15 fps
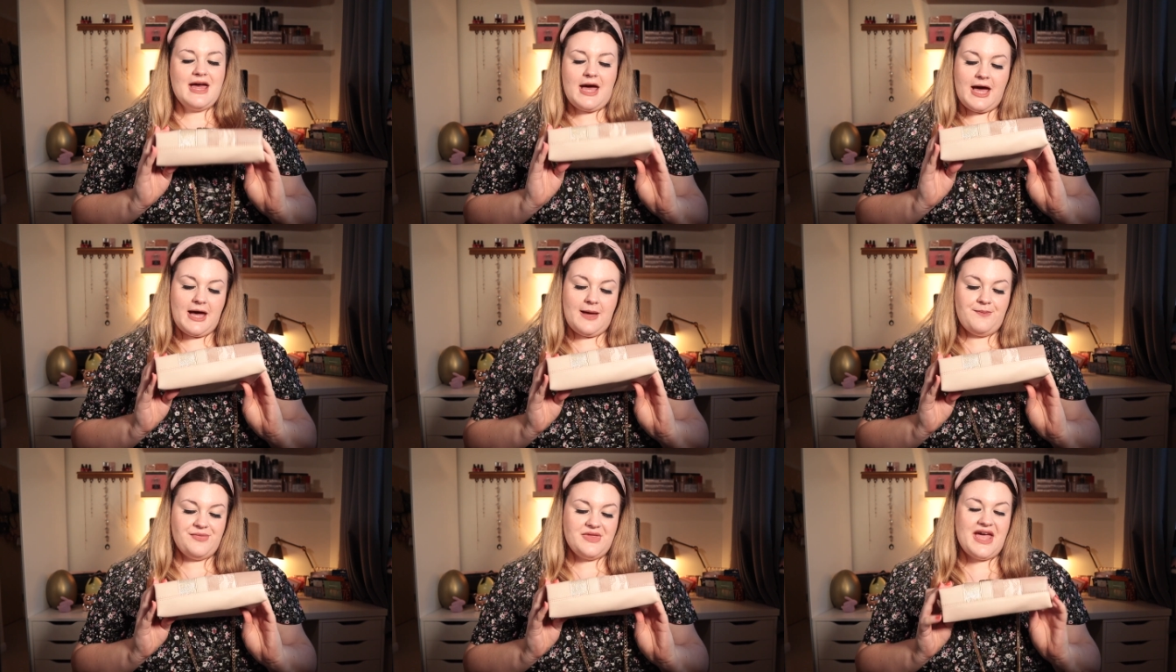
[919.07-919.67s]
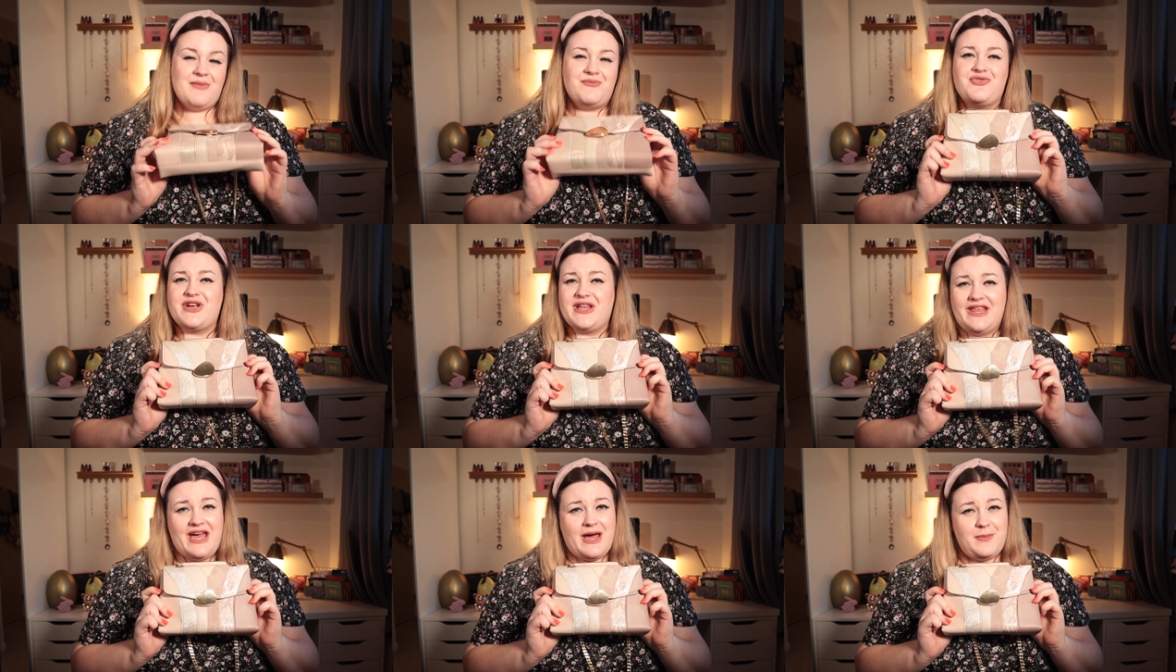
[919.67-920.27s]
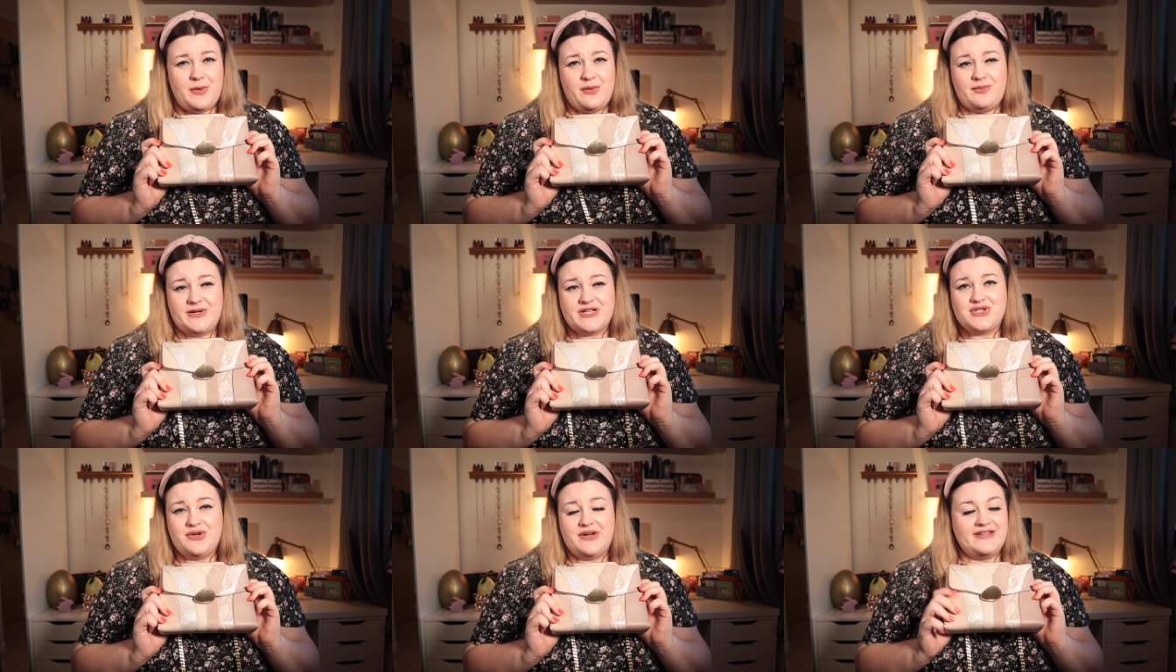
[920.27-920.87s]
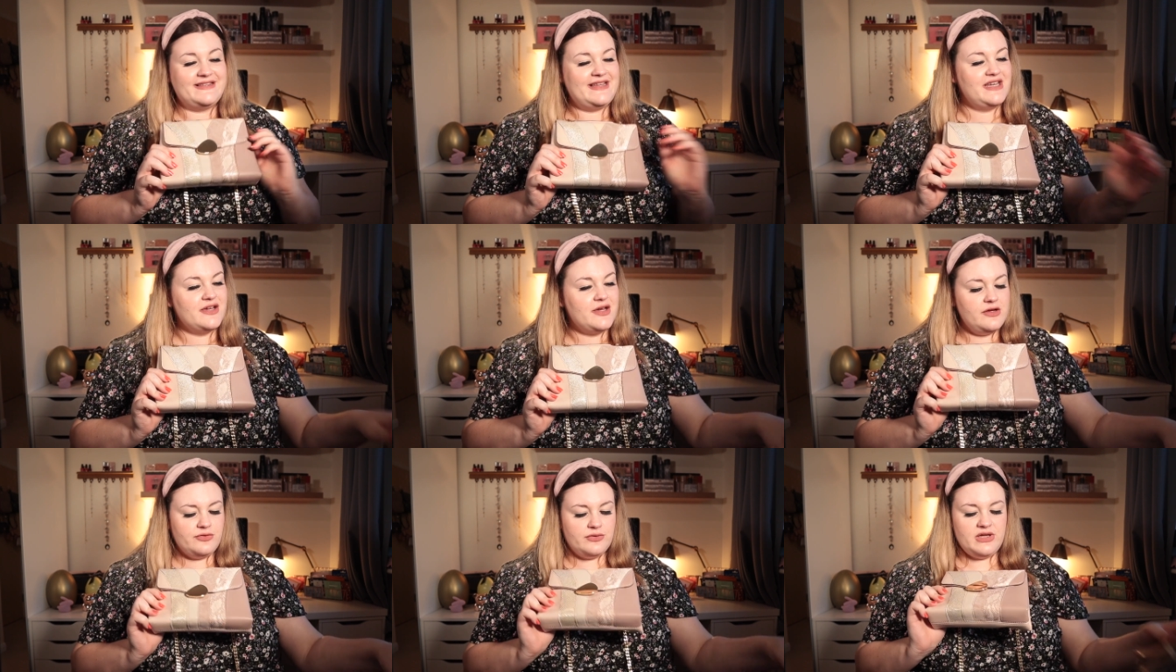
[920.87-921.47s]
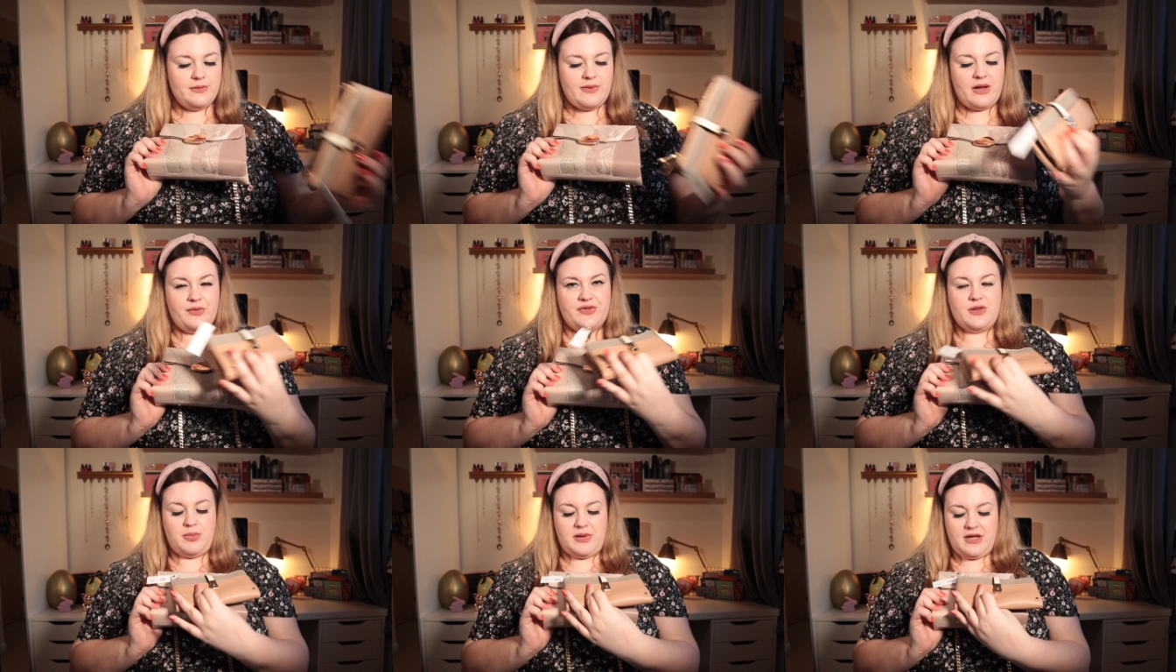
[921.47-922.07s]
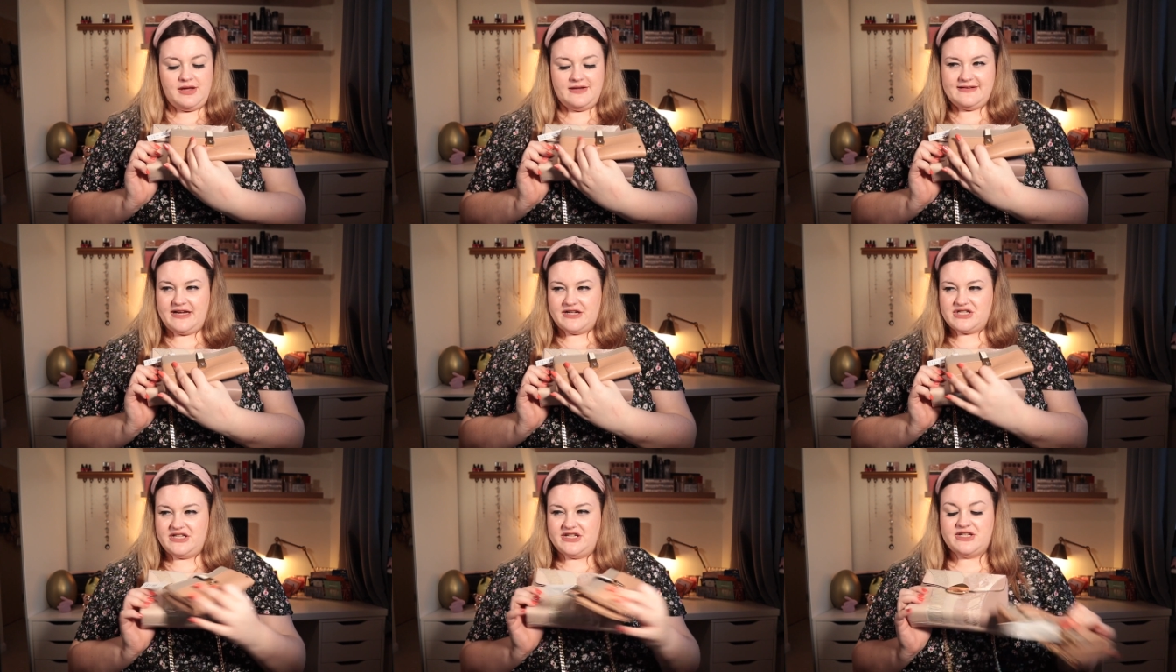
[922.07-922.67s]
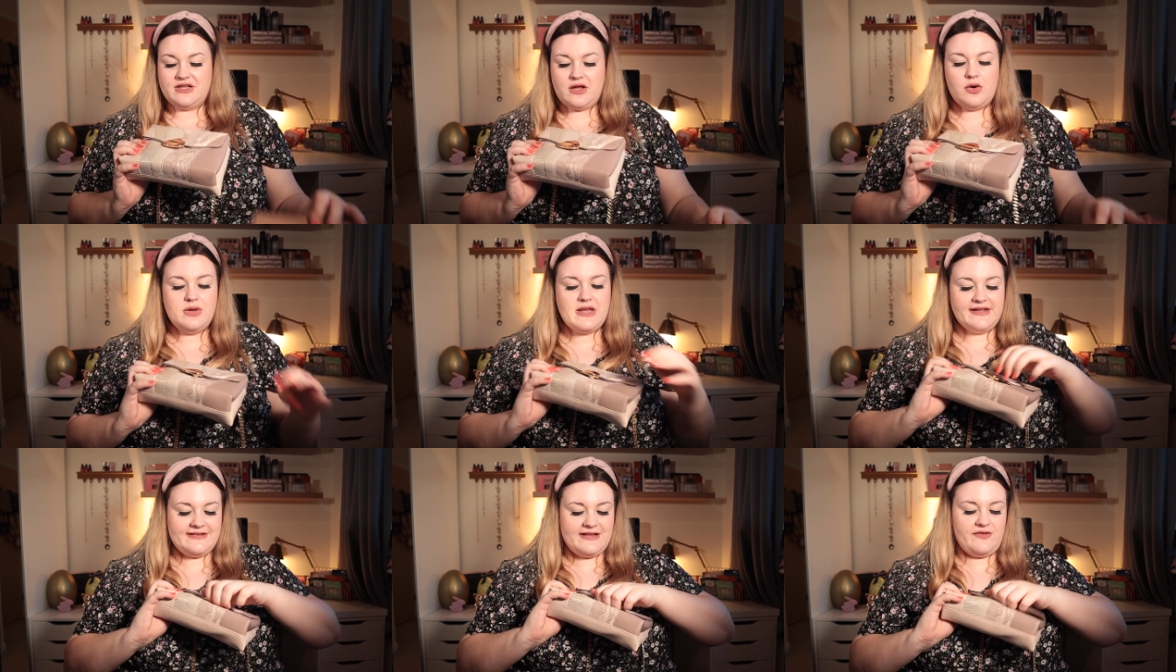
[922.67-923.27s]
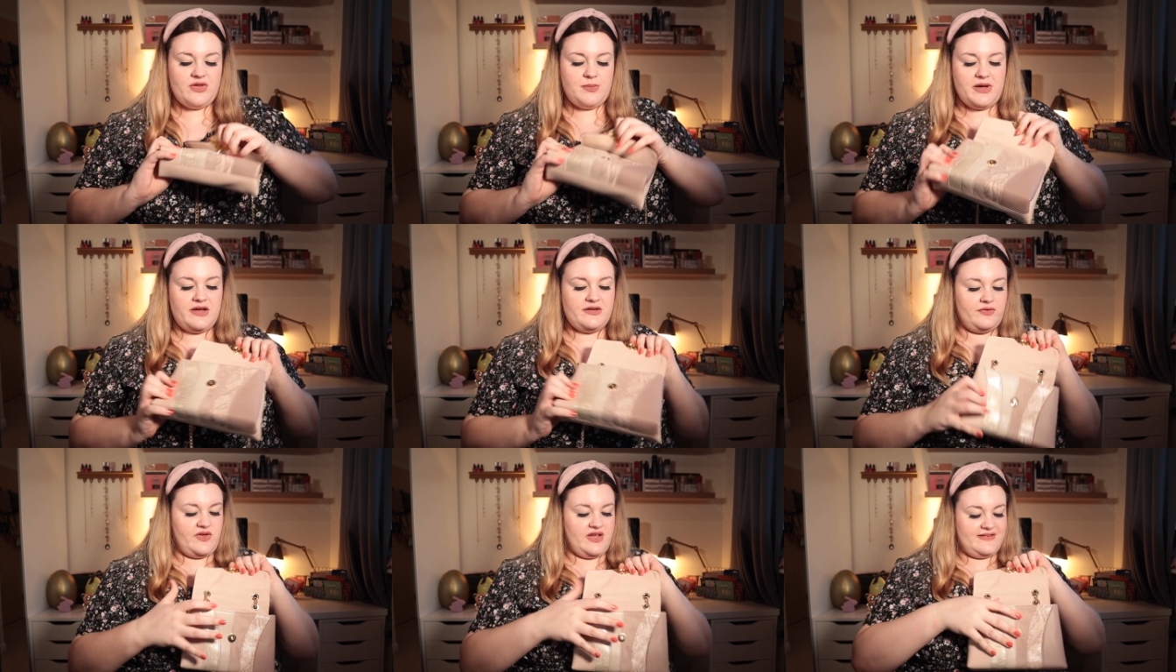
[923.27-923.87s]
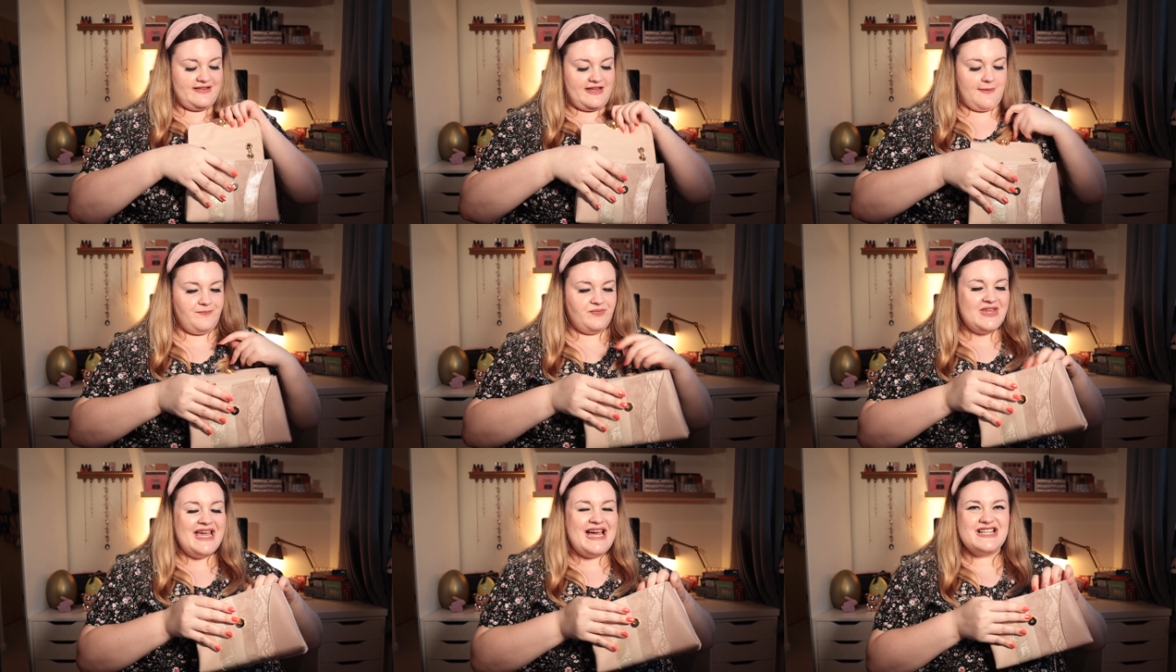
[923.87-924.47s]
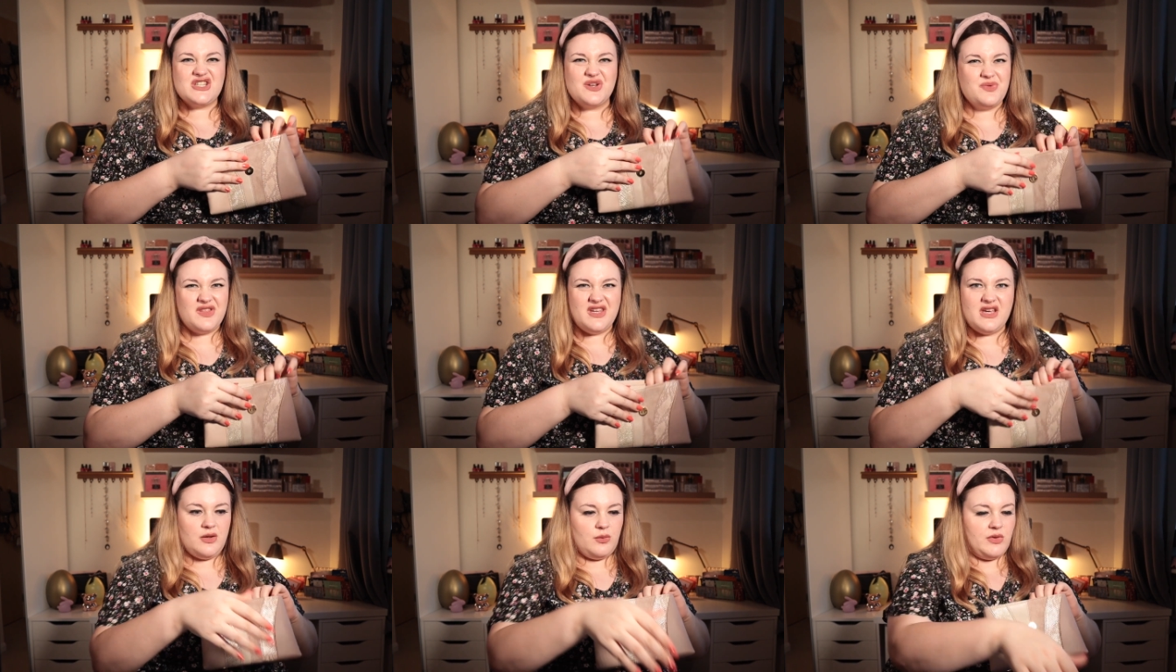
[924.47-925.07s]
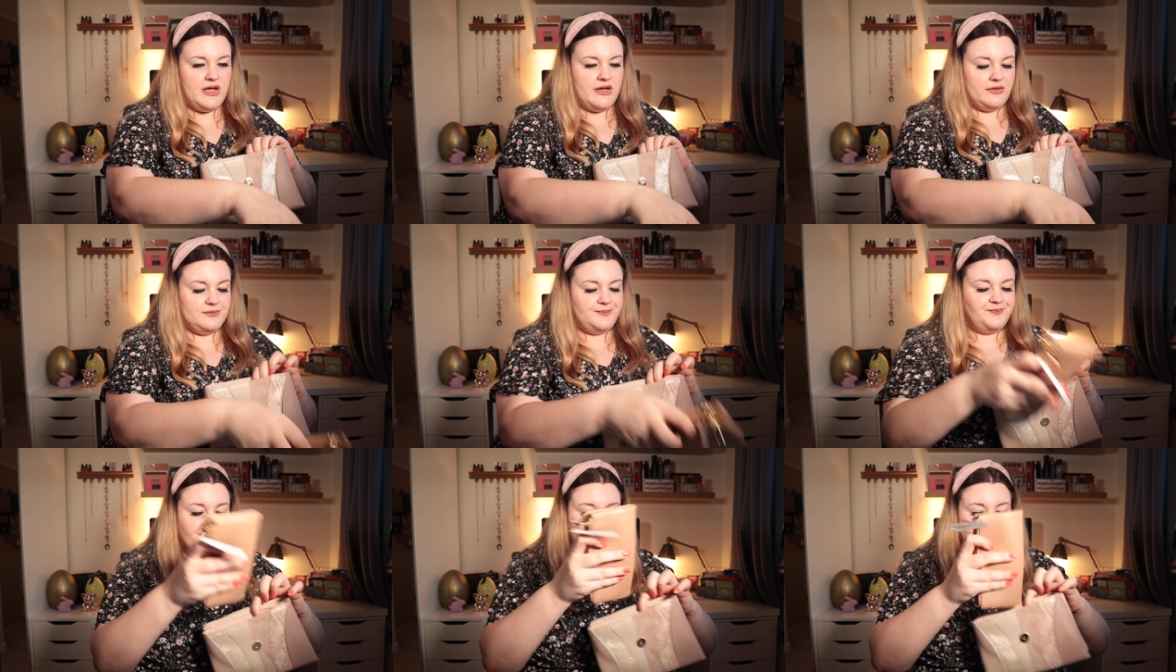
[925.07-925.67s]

Um, I'm really happy with my choice. And it goes really well with the purse actually. Oh, let's see if the purse fits in. I don't think it will.